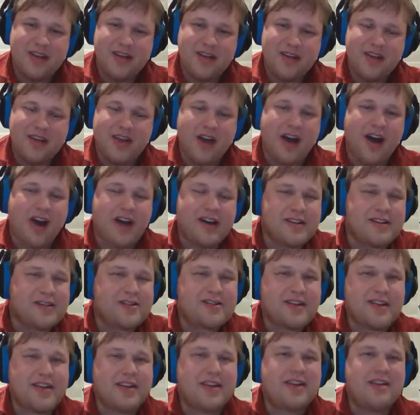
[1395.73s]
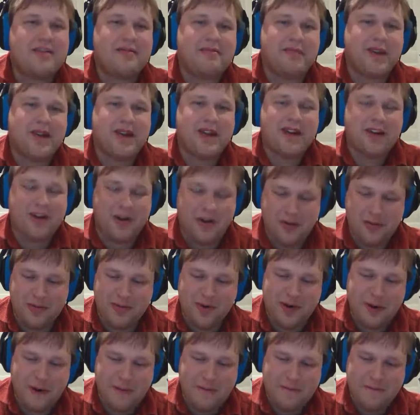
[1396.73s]
the Odyssey by
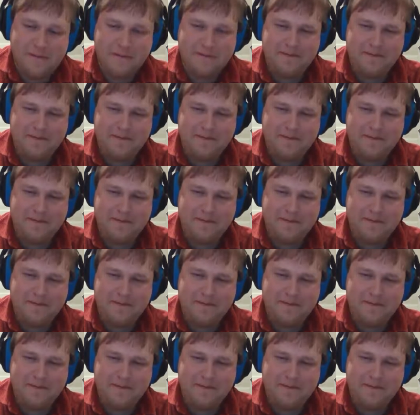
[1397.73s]
Homer,